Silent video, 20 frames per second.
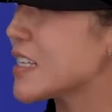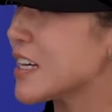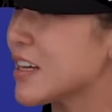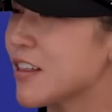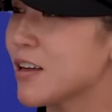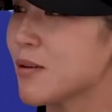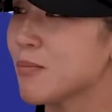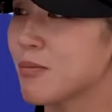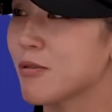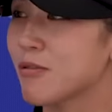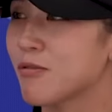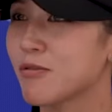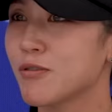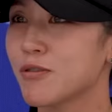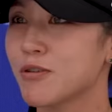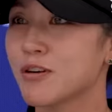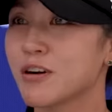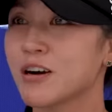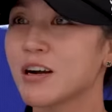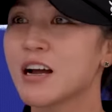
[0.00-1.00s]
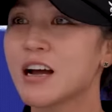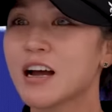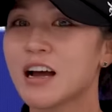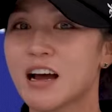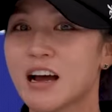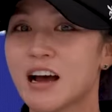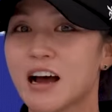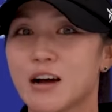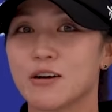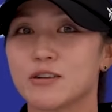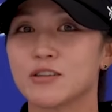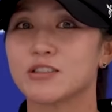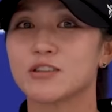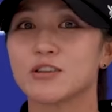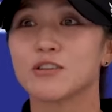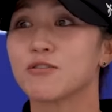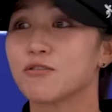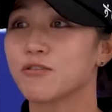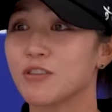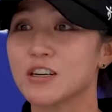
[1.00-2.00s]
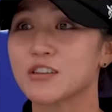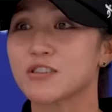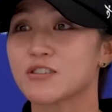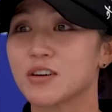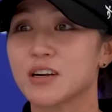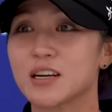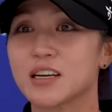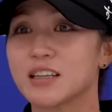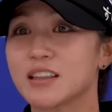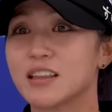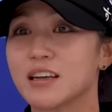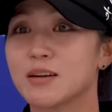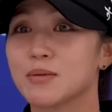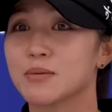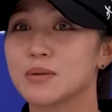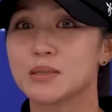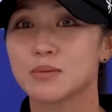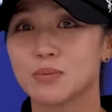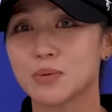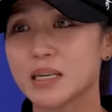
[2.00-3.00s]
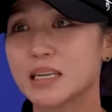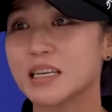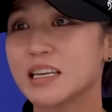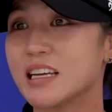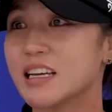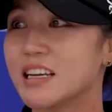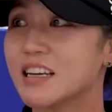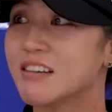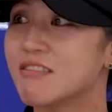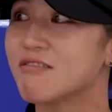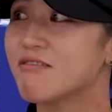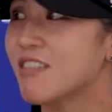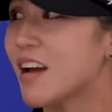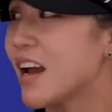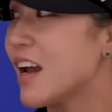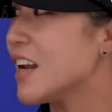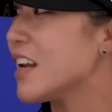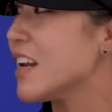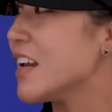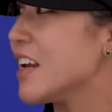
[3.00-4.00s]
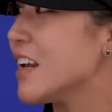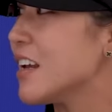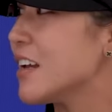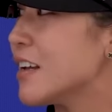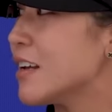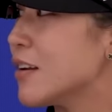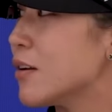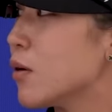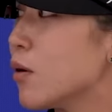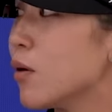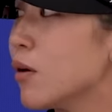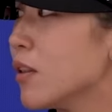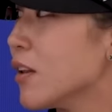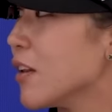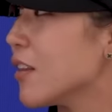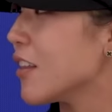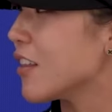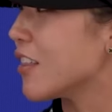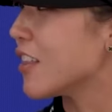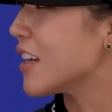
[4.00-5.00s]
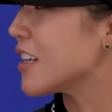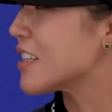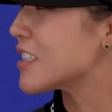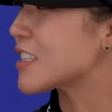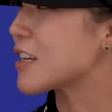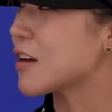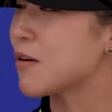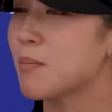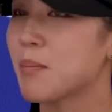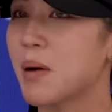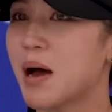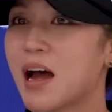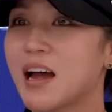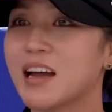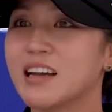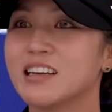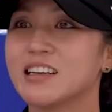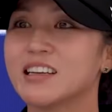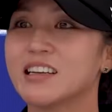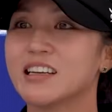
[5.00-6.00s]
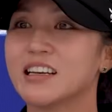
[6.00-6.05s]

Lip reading: I think before I was so frustrated that it was windy and rainy and all of the things combined,